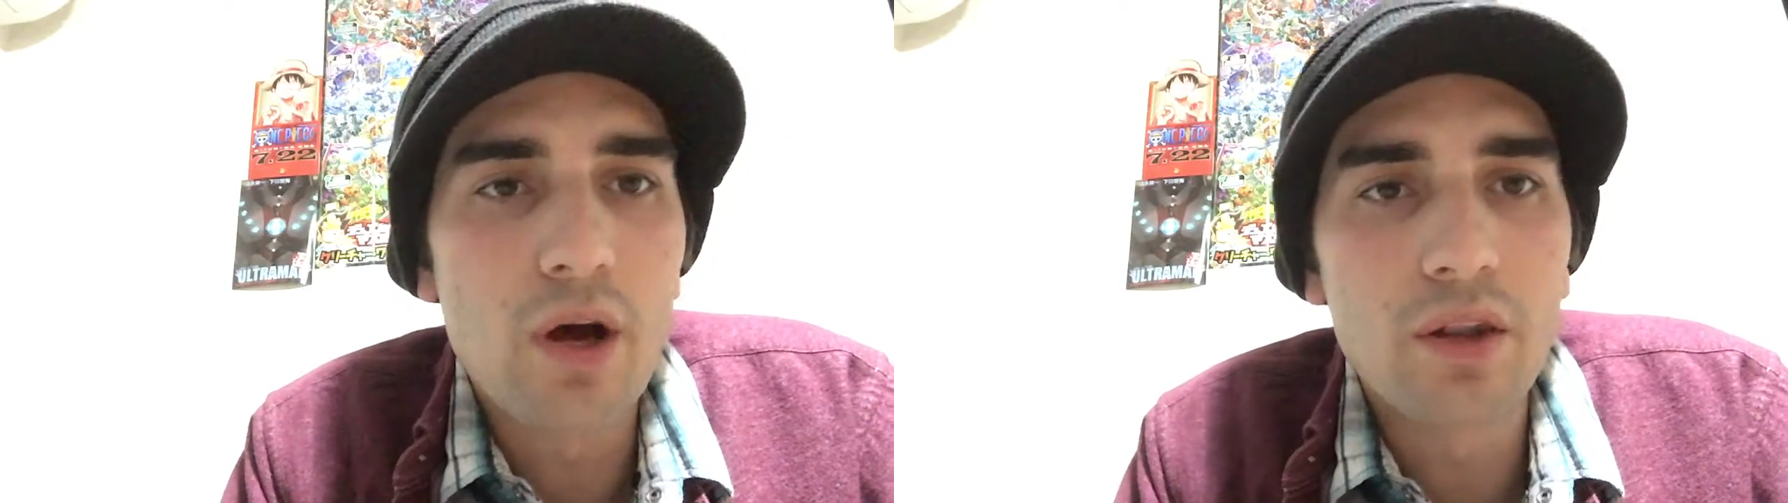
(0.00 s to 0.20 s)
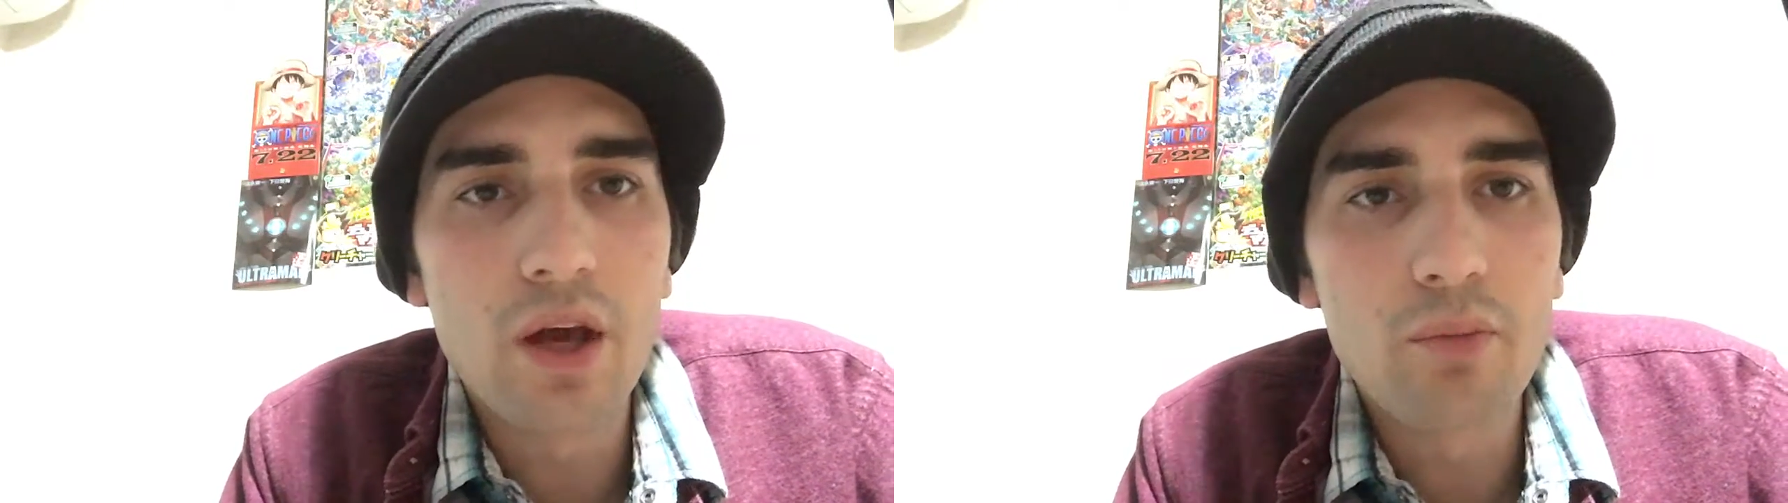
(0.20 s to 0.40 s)

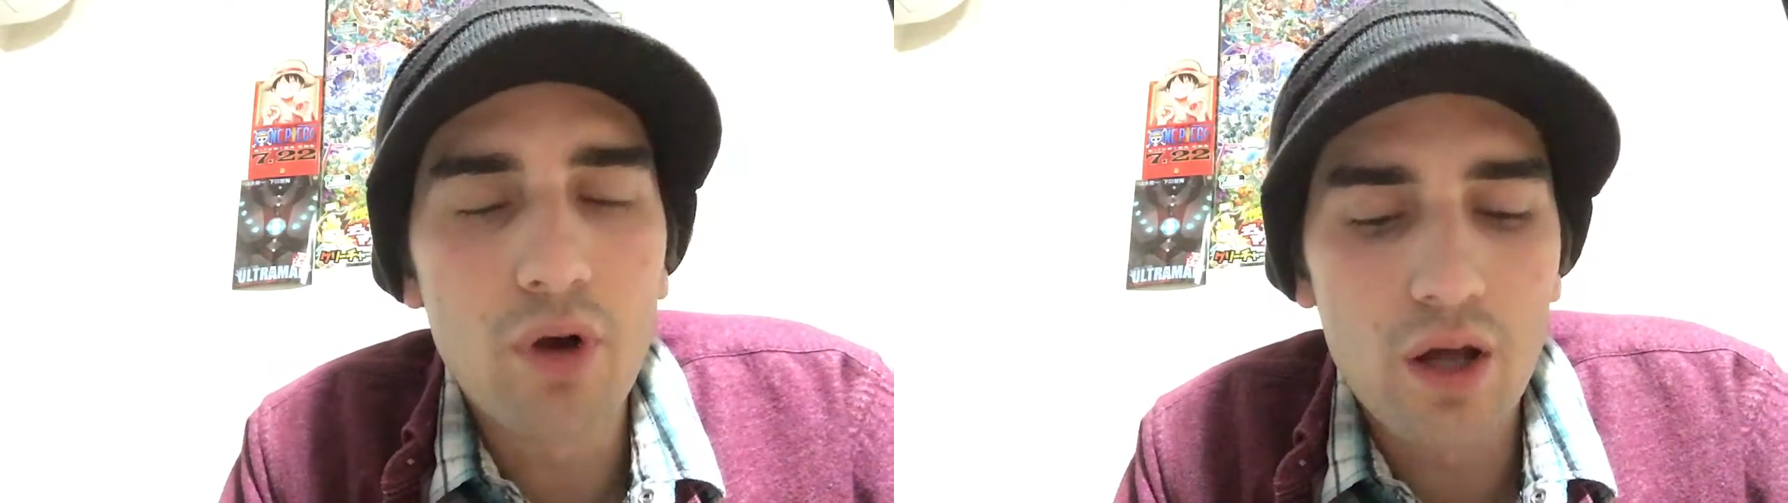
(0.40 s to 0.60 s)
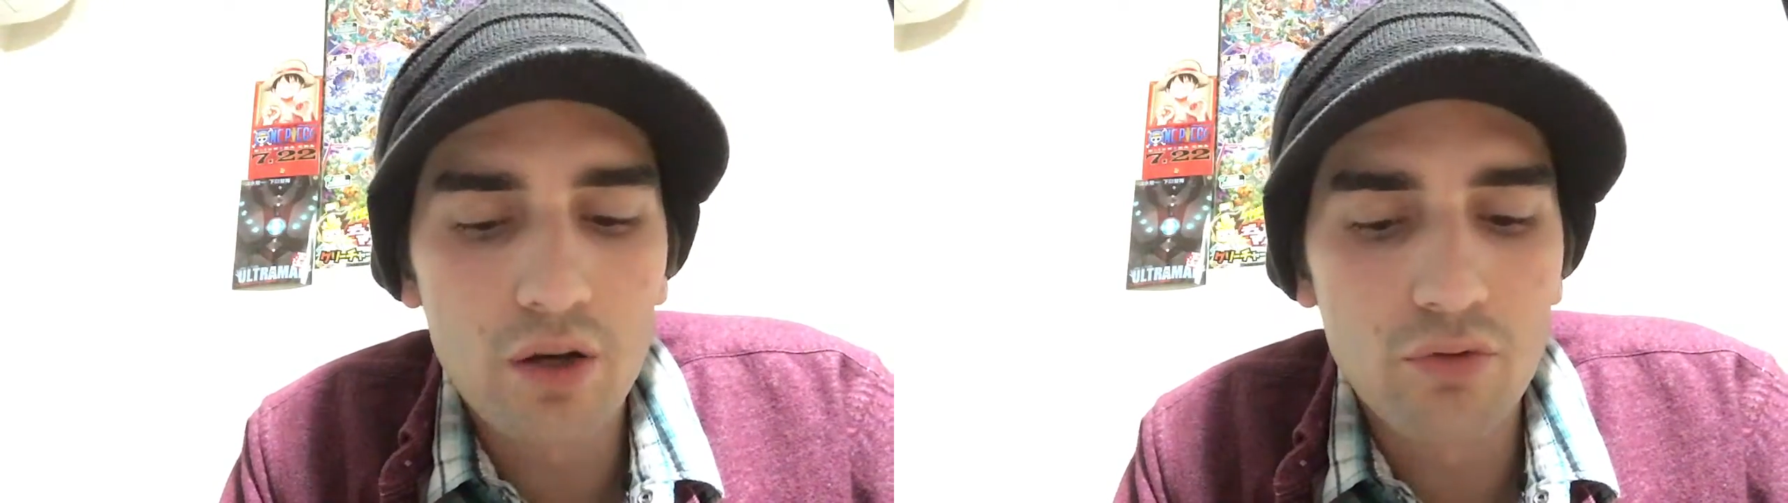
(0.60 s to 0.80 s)
online
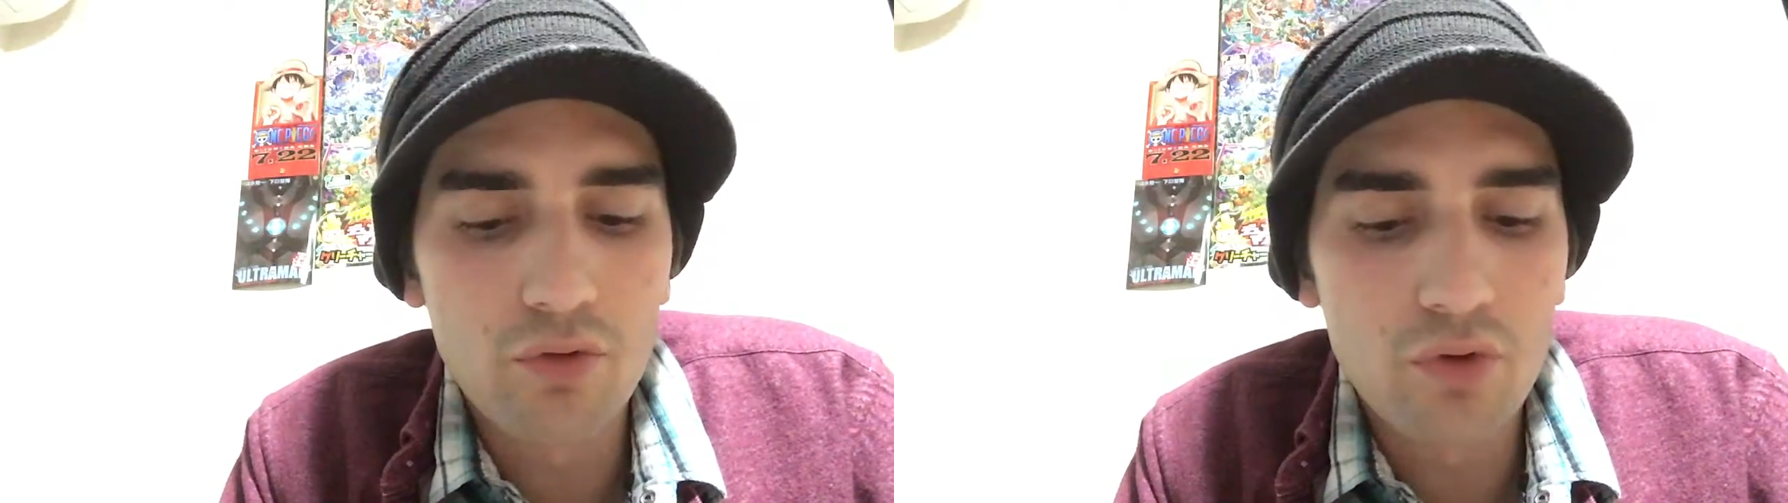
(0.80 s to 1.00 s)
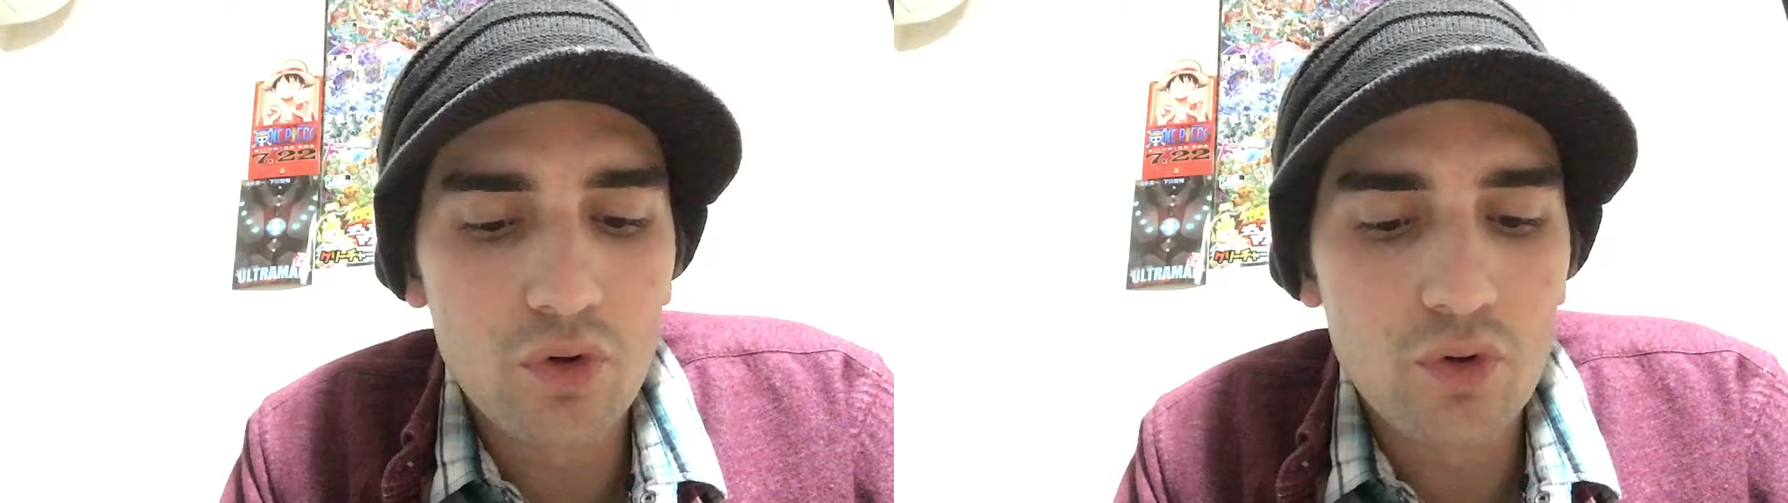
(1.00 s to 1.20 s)
product
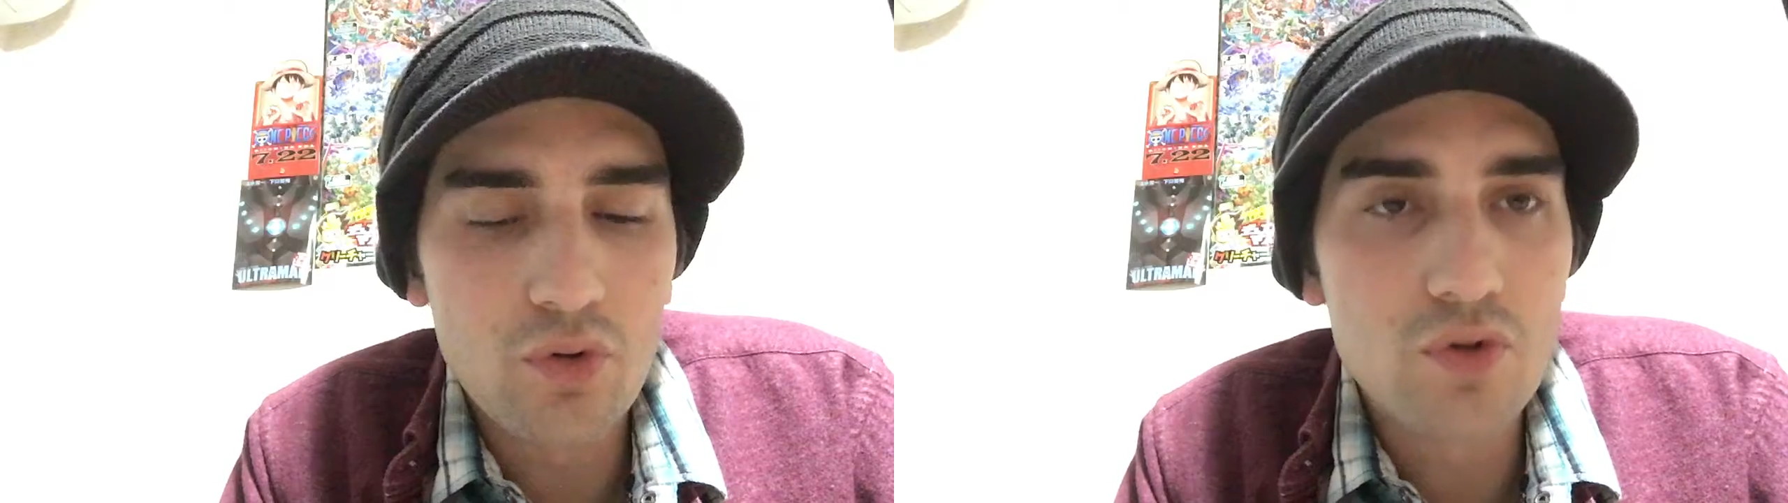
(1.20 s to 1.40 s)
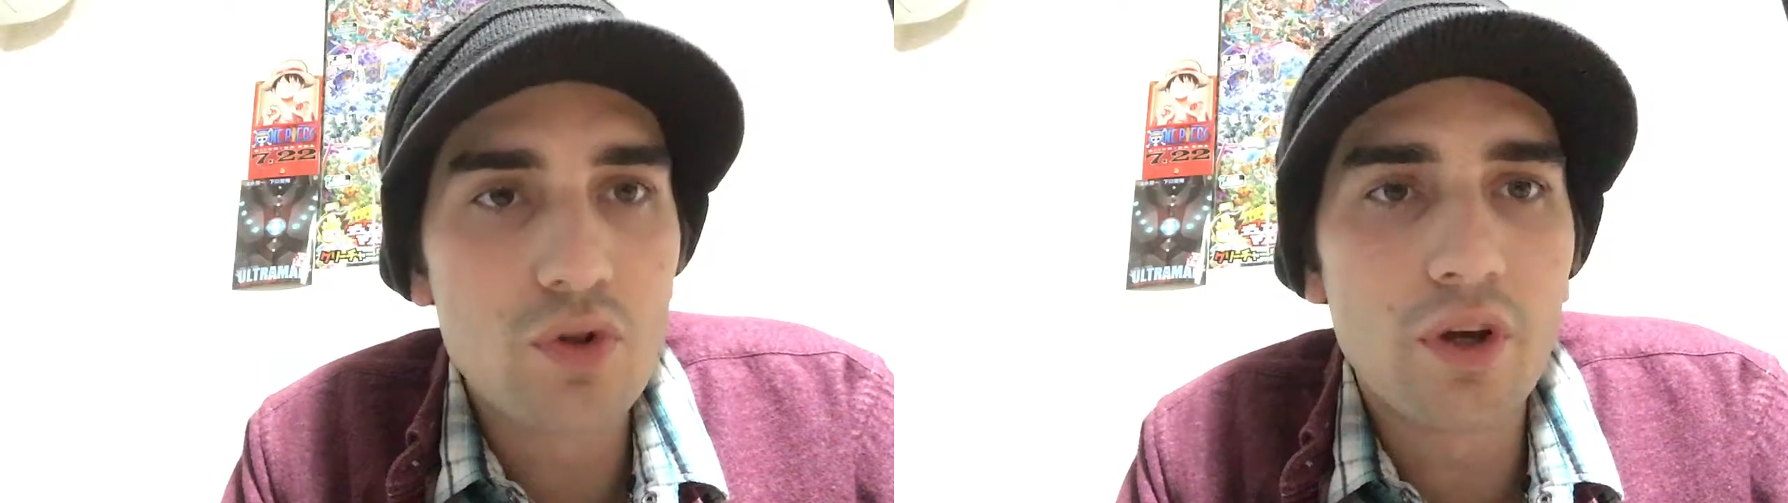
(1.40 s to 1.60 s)
reviews,